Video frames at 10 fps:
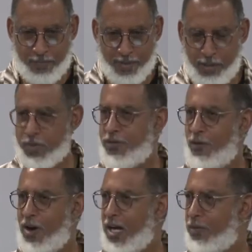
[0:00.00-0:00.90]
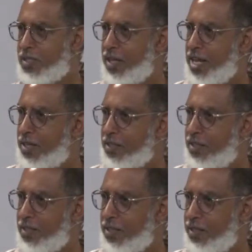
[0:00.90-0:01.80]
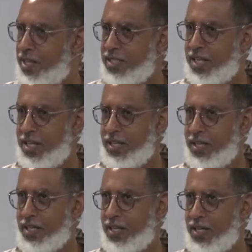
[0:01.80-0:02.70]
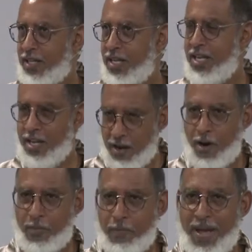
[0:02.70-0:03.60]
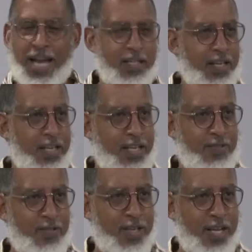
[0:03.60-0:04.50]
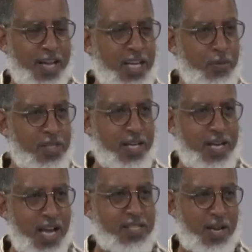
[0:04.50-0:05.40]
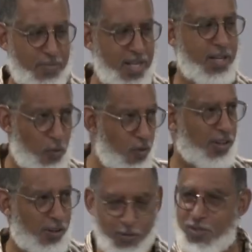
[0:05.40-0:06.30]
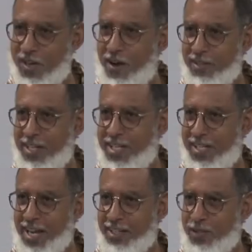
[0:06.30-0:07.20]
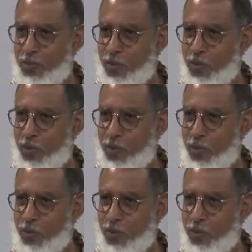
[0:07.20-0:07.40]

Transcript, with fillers: And it was four hours later that it said that he had armed it back to leave. And he was in here yesterday, I'm thinking, working on those songs that he sang this